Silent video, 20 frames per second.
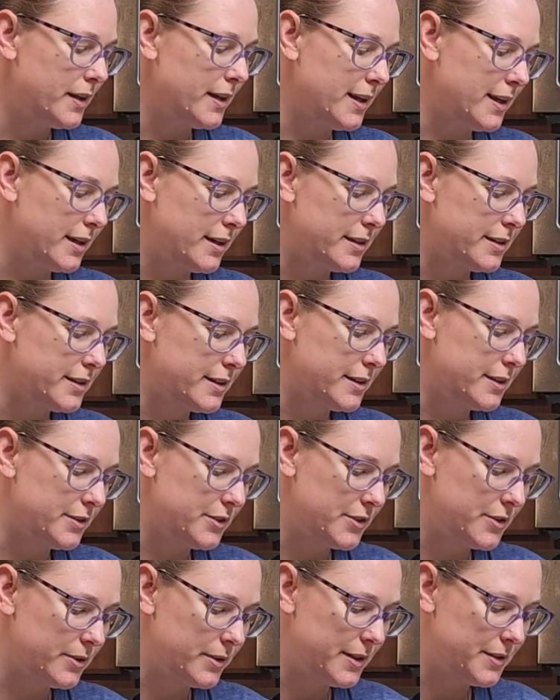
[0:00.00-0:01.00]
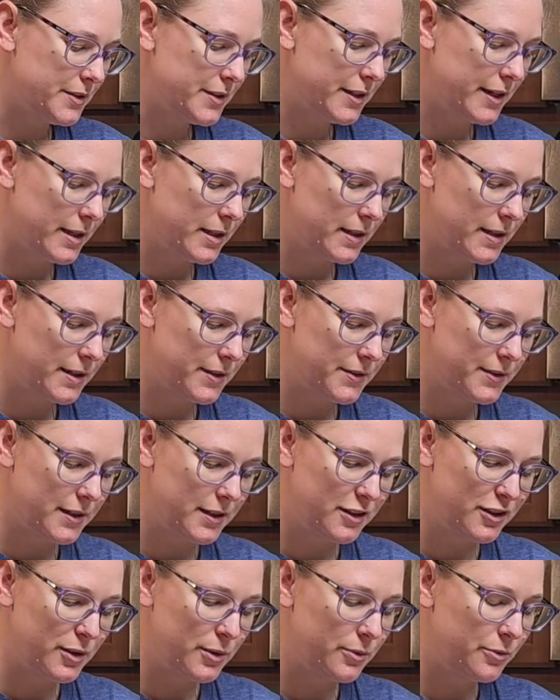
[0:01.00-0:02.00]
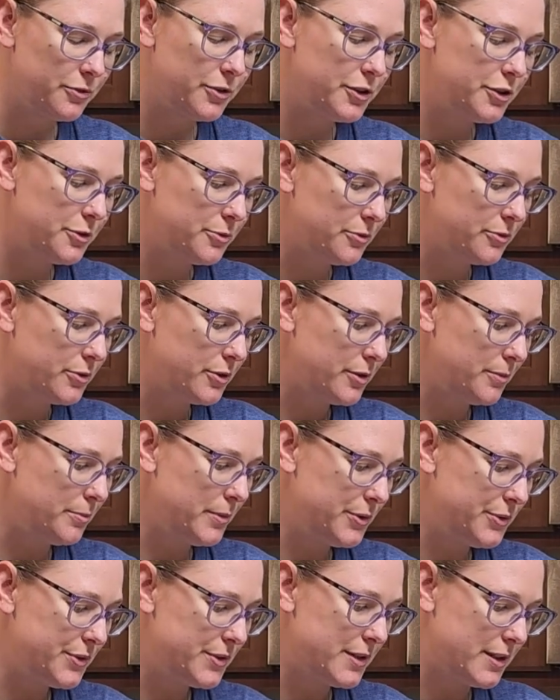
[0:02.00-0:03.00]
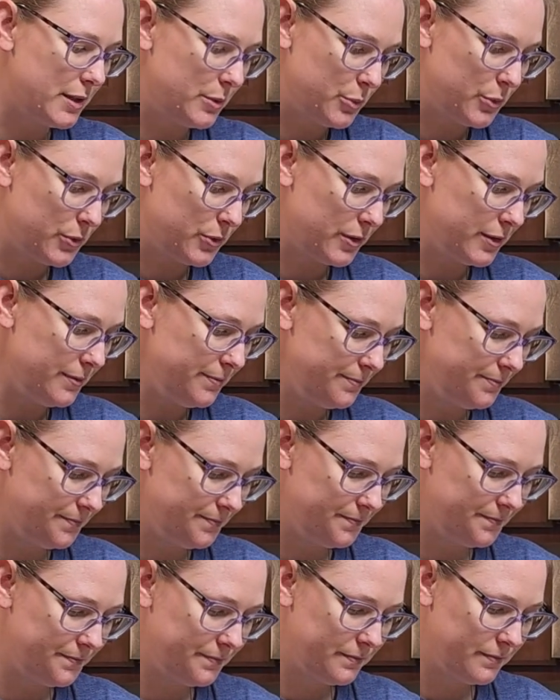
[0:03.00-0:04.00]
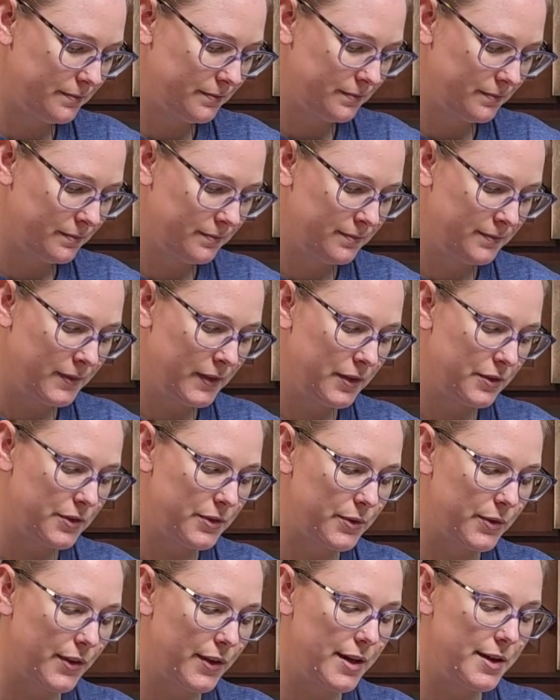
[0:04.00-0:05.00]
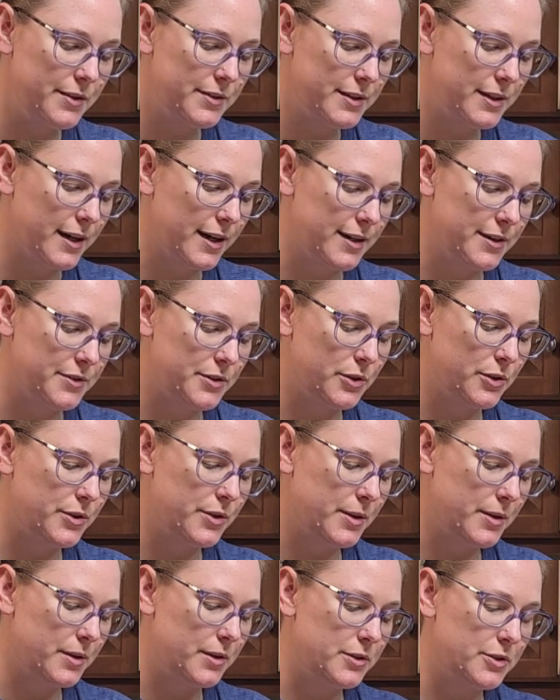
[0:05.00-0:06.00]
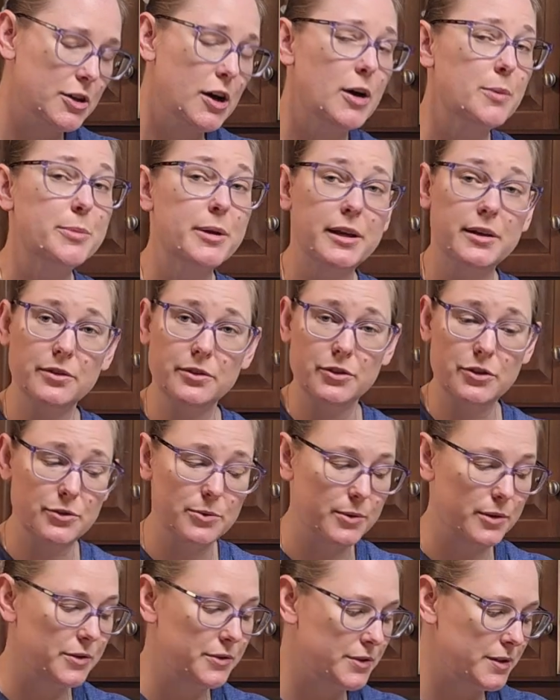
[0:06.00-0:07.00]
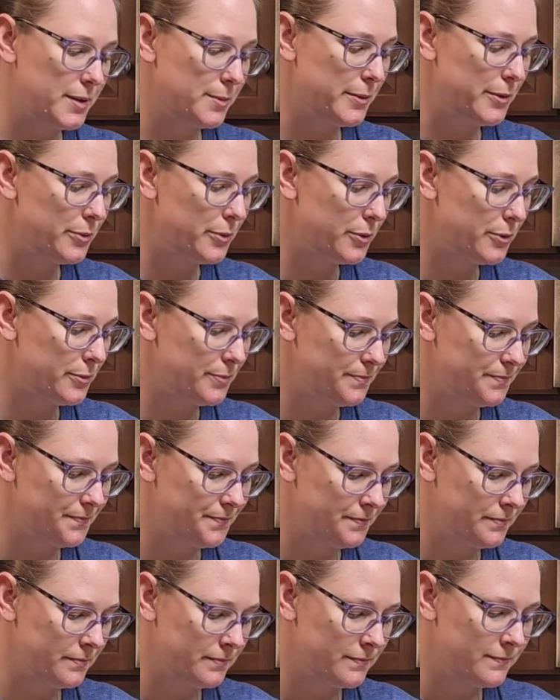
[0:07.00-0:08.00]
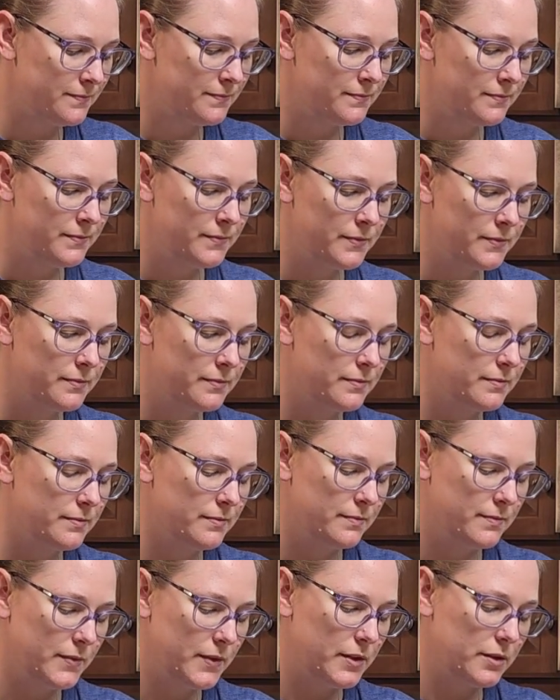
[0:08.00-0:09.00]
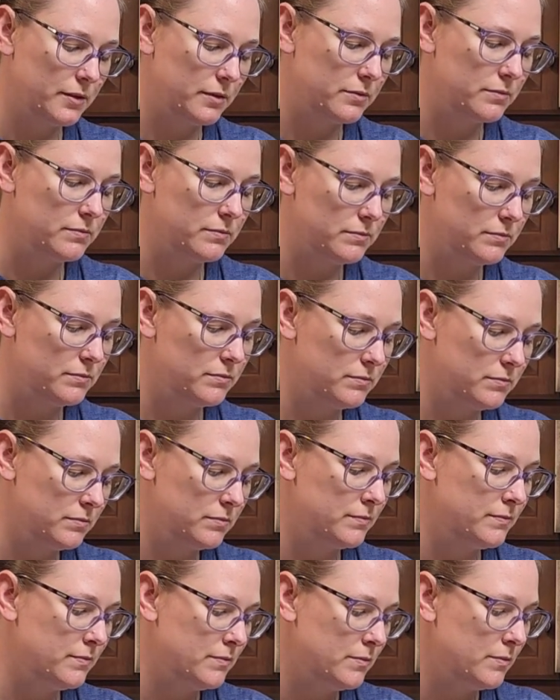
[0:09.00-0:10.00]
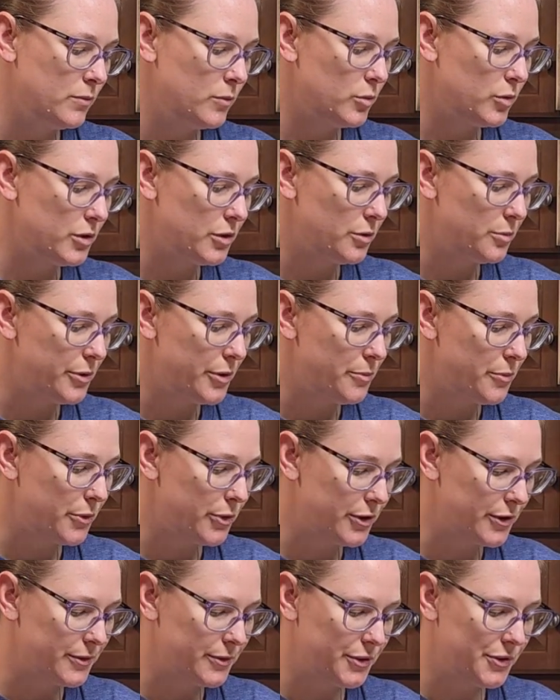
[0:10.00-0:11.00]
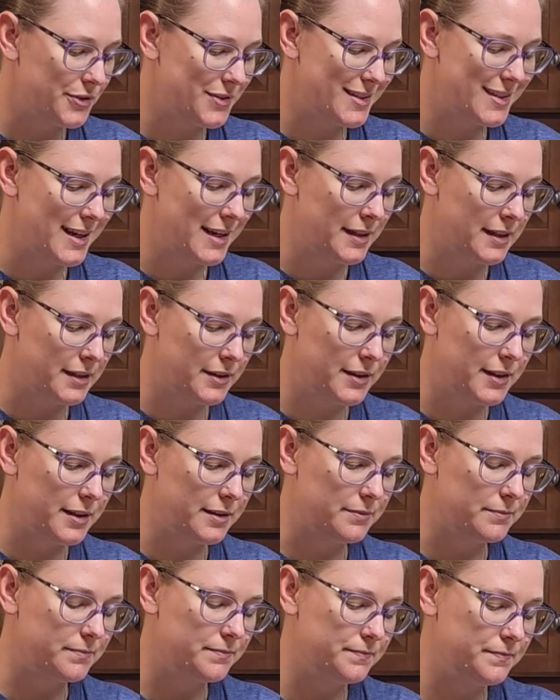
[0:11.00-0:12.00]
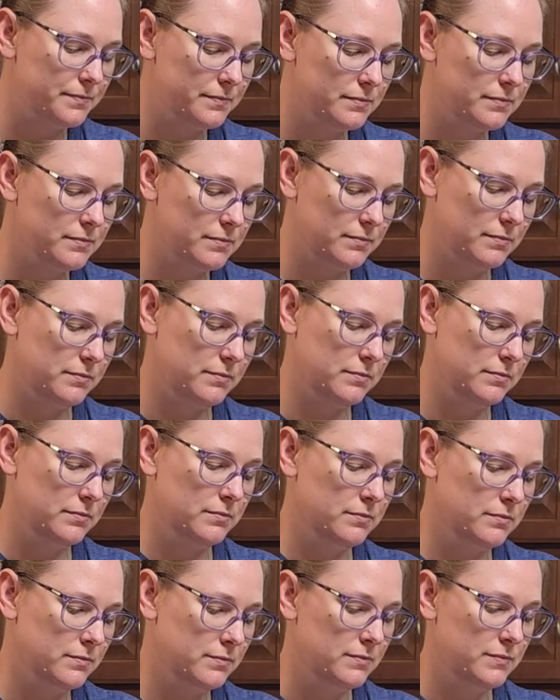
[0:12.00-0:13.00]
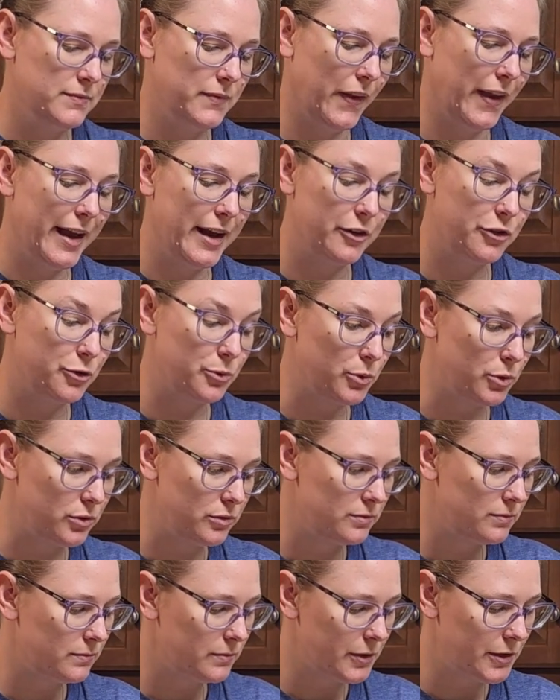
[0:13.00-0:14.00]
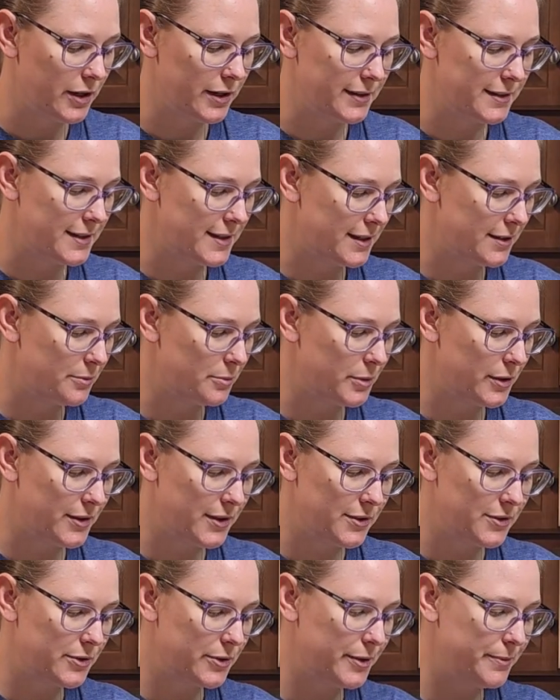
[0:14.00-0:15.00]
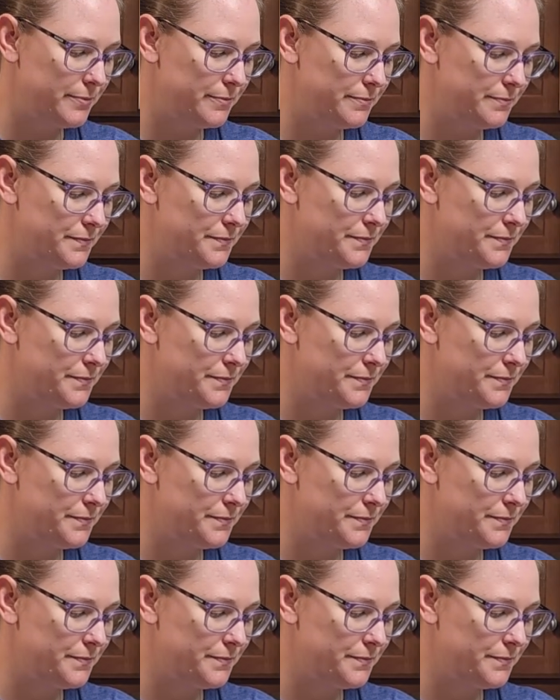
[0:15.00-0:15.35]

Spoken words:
And so let's get this into the fridge before it melts anymore. So these guys are the topping to our cinnamon roll. So a little bit more acidic than actual content, but that's wrong.